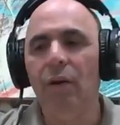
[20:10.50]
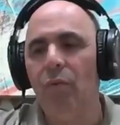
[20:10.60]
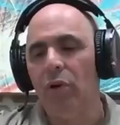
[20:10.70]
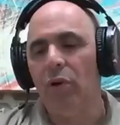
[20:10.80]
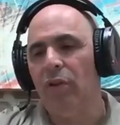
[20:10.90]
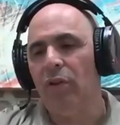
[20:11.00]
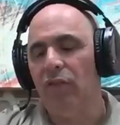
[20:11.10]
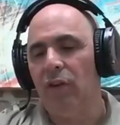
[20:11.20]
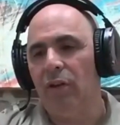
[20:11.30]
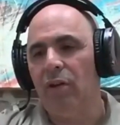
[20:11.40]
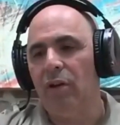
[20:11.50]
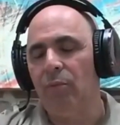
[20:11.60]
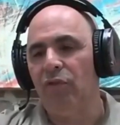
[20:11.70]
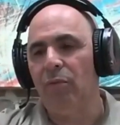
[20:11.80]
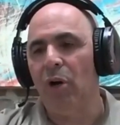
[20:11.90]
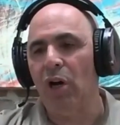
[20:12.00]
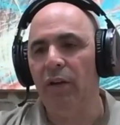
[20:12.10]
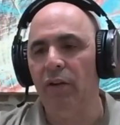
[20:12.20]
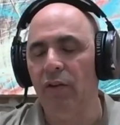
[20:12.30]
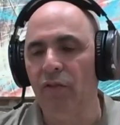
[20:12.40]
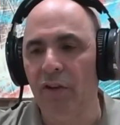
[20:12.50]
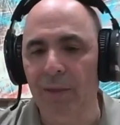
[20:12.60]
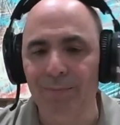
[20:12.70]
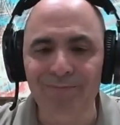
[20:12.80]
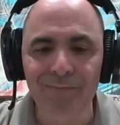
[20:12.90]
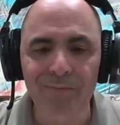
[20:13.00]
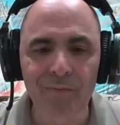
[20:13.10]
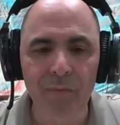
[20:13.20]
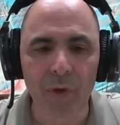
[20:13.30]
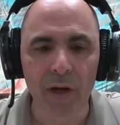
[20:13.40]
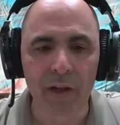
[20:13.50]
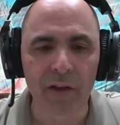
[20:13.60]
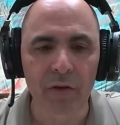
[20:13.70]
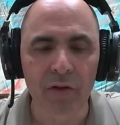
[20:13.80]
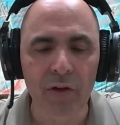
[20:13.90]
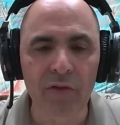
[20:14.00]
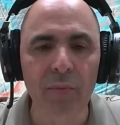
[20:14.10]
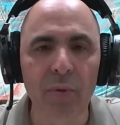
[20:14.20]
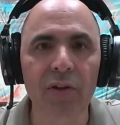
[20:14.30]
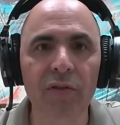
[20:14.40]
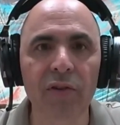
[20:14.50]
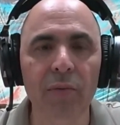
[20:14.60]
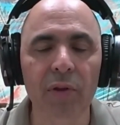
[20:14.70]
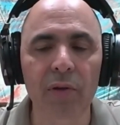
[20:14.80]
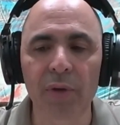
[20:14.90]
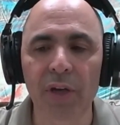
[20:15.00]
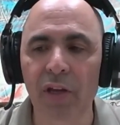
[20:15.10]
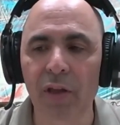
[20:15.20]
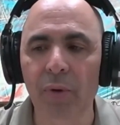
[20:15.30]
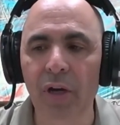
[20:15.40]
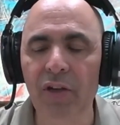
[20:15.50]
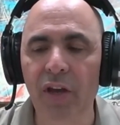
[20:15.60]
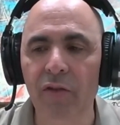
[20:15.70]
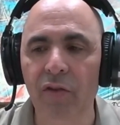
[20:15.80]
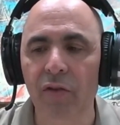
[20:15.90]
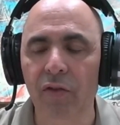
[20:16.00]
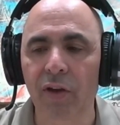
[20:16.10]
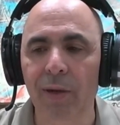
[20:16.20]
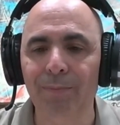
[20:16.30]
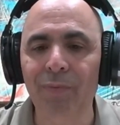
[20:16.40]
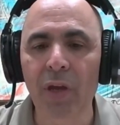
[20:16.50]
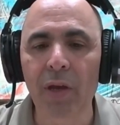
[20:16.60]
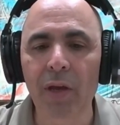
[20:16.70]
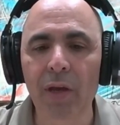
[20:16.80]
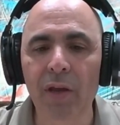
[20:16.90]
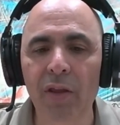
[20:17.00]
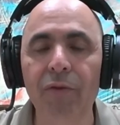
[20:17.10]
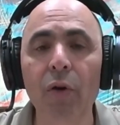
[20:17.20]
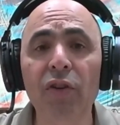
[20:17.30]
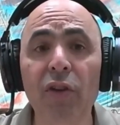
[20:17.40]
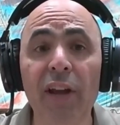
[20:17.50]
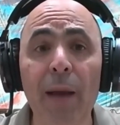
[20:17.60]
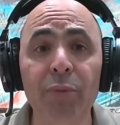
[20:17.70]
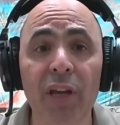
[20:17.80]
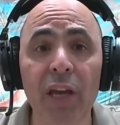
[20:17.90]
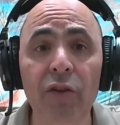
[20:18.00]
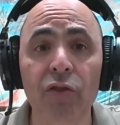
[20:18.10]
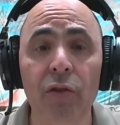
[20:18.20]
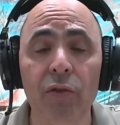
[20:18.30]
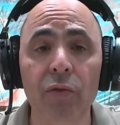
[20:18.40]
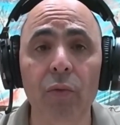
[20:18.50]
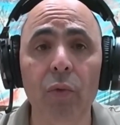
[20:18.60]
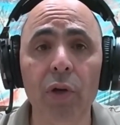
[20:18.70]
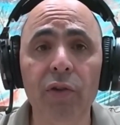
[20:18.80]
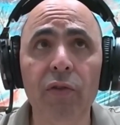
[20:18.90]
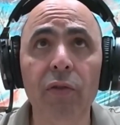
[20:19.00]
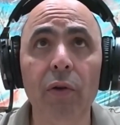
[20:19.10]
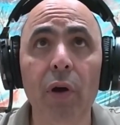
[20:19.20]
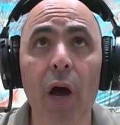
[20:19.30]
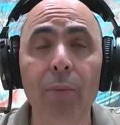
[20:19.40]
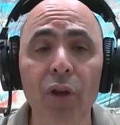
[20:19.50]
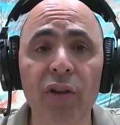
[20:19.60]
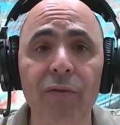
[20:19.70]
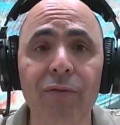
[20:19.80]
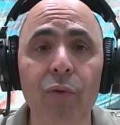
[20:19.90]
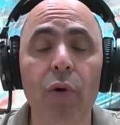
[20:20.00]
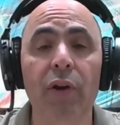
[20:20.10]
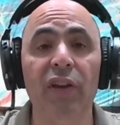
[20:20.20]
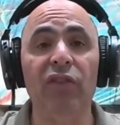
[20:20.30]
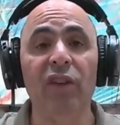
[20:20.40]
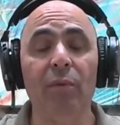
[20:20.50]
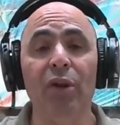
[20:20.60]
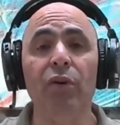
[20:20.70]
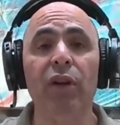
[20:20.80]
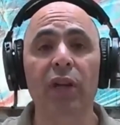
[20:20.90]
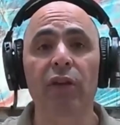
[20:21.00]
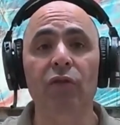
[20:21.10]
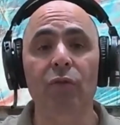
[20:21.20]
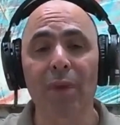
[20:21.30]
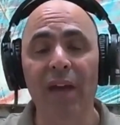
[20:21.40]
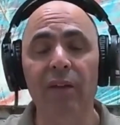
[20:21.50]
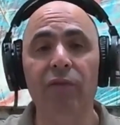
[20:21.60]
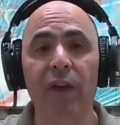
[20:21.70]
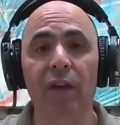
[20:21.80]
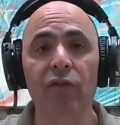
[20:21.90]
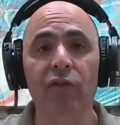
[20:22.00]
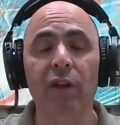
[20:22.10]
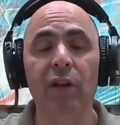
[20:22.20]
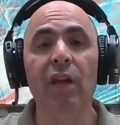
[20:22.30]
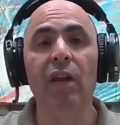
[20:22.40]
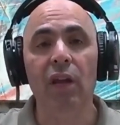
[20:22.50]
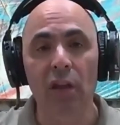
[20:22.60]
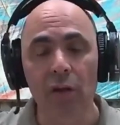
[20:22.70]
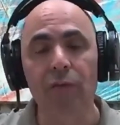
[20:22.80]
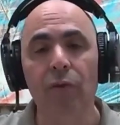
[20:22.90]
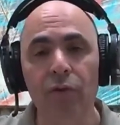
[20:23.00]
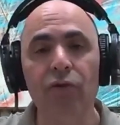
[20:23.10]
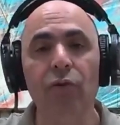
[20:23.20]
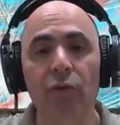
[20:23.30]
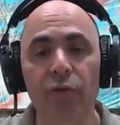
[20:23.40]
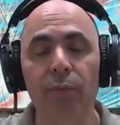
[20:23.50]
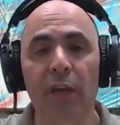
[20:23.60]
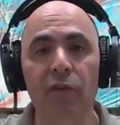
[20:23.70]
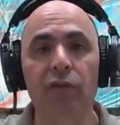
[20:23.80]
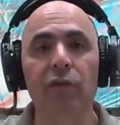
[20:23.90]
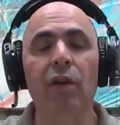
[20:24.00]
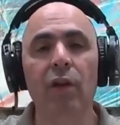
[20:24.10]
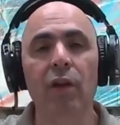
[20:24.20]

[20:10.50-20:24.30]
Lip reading: one of the things that comes to mind is, and I think you touched upon this in the beginning of the podcast, is the focus on applications. What I'm looking for is the ability to manifest in a virtual space